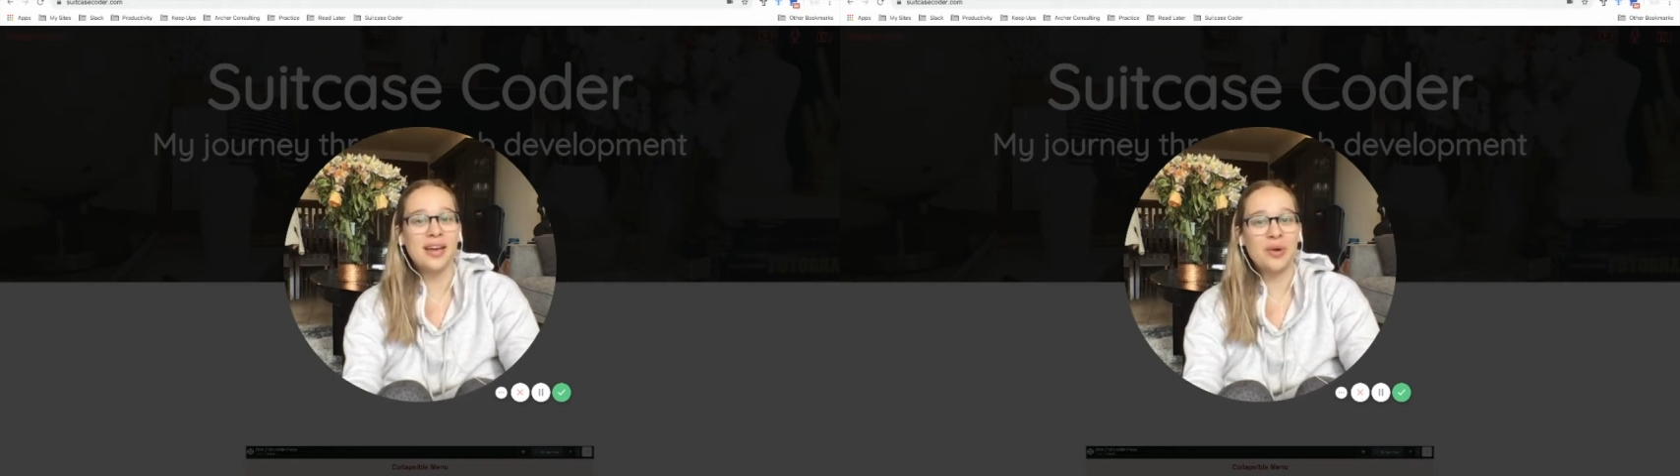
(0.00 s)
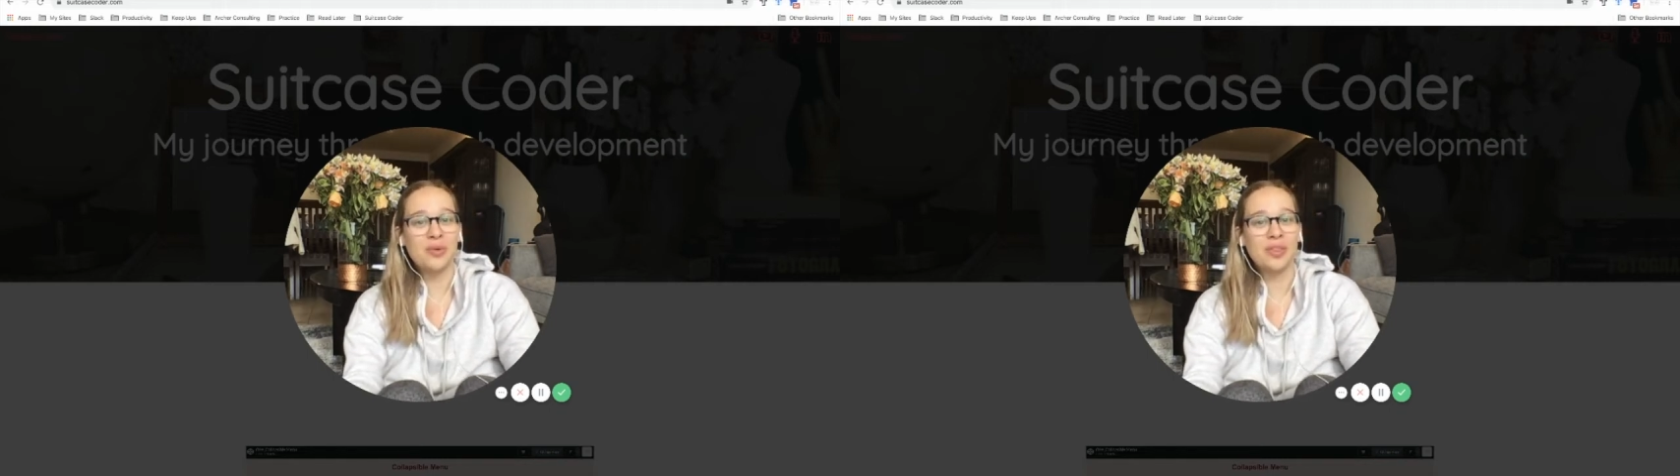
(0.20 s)

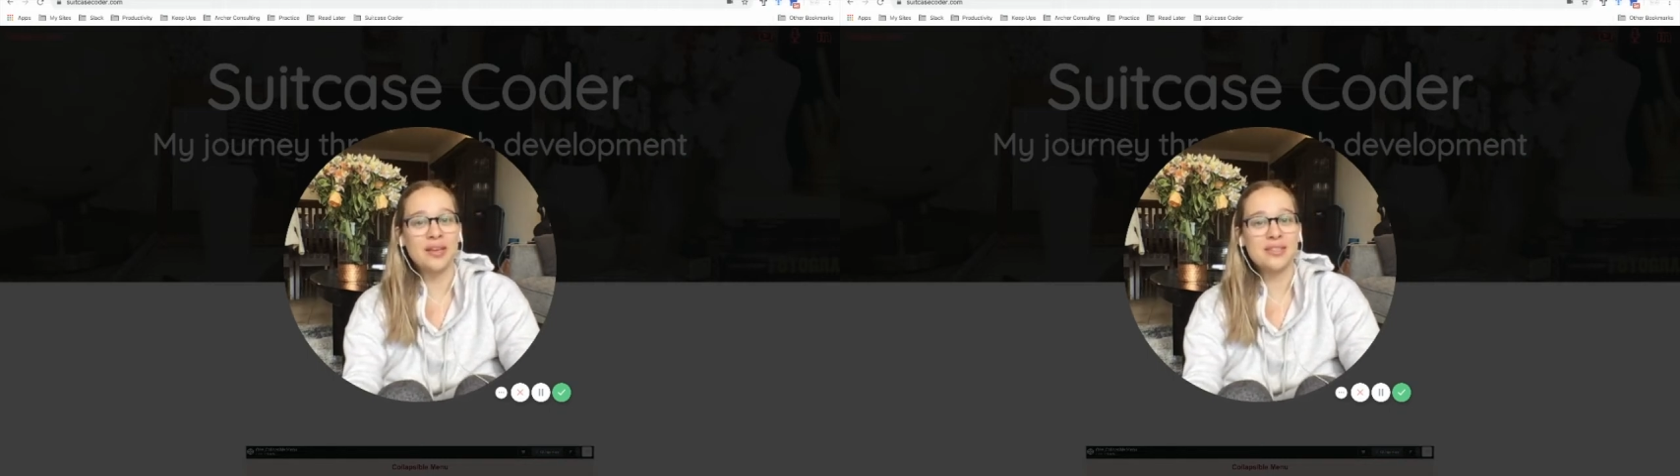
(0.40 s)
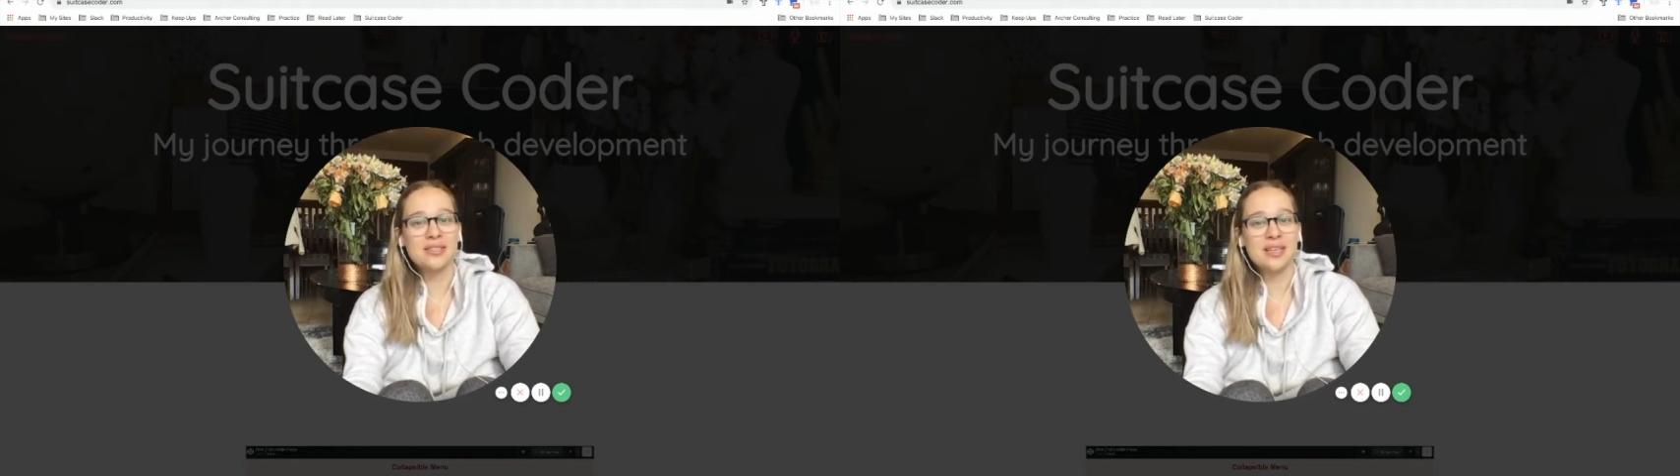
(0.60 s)
I would
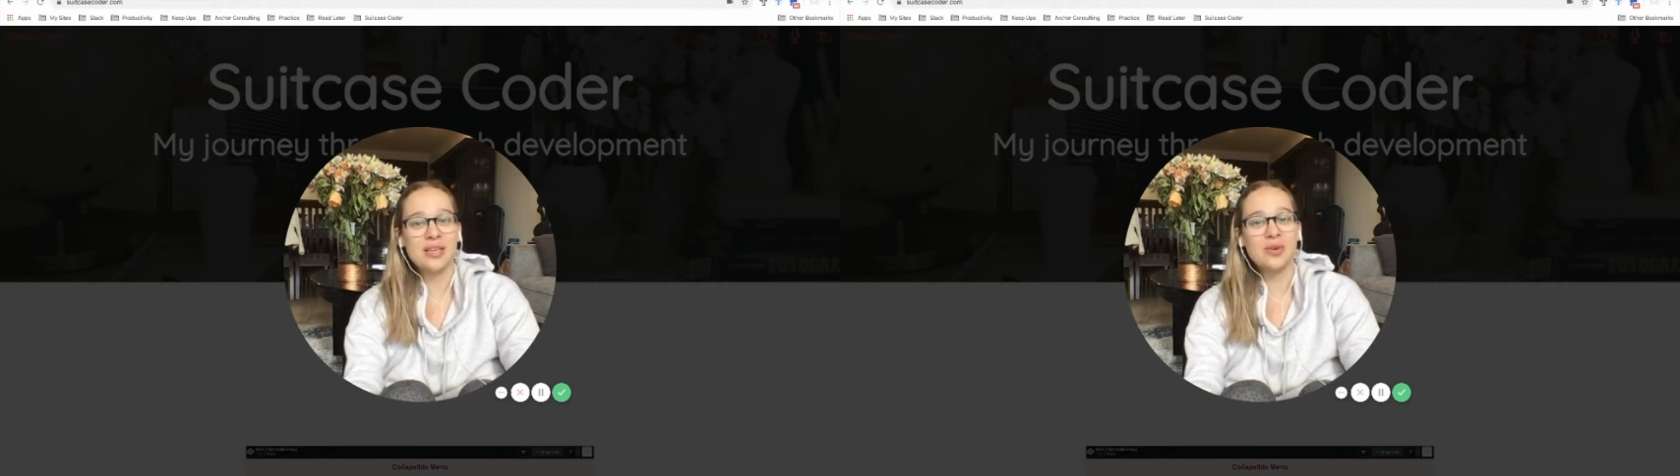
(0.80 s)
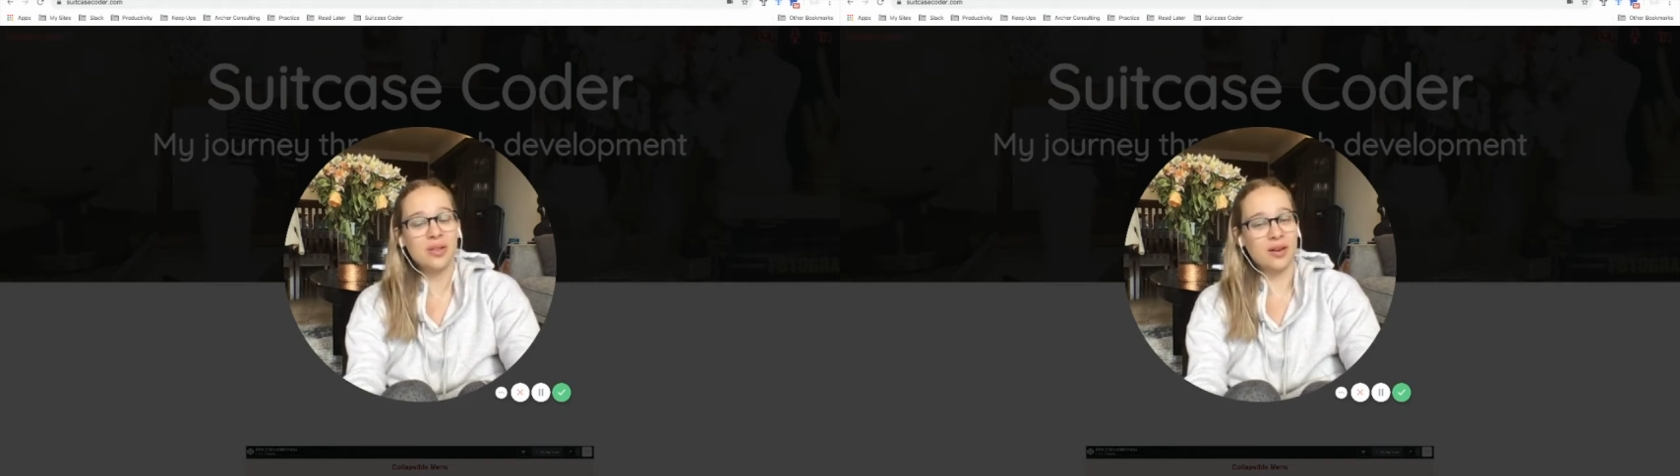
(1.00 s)
like to take
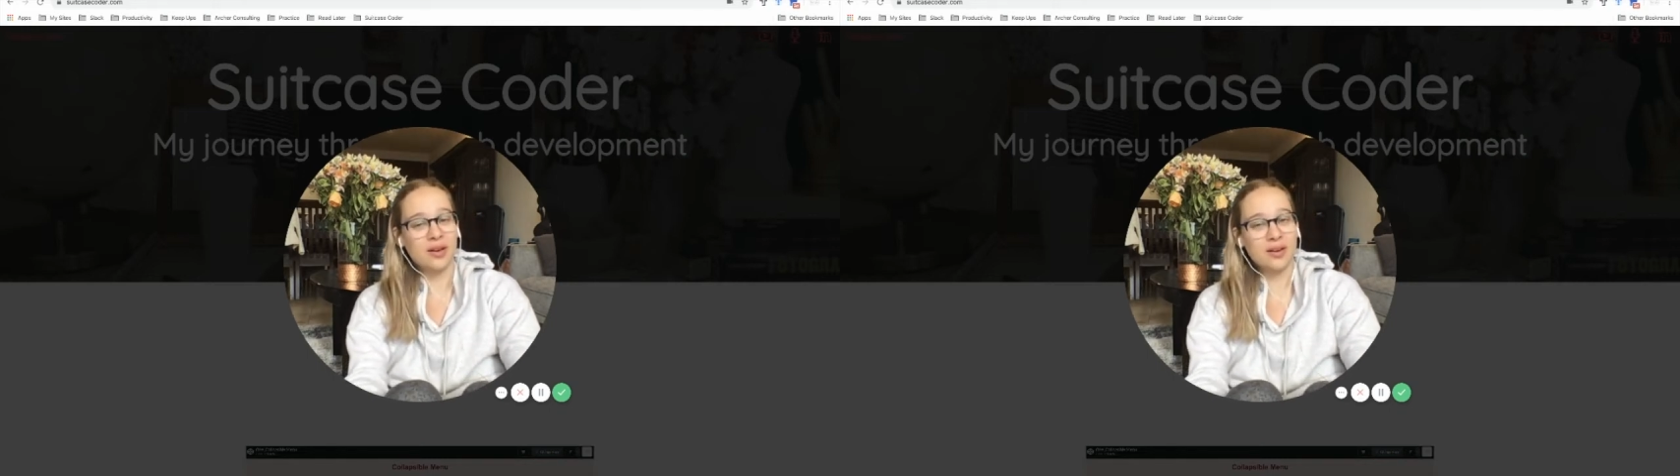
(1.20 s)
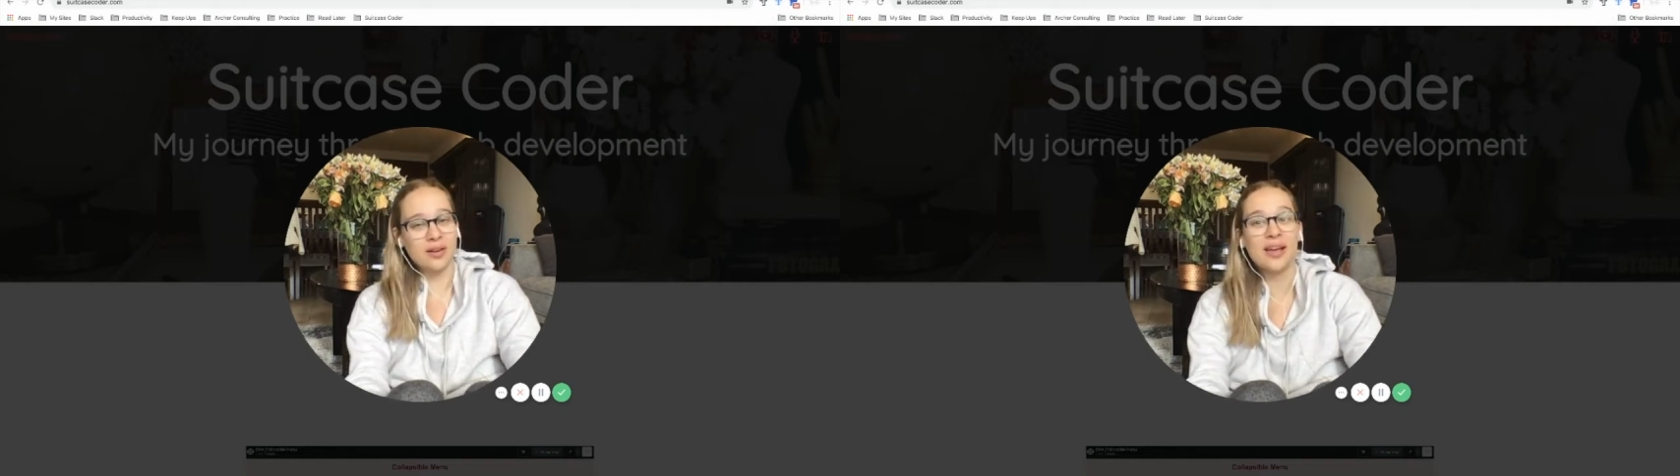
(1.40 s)
you along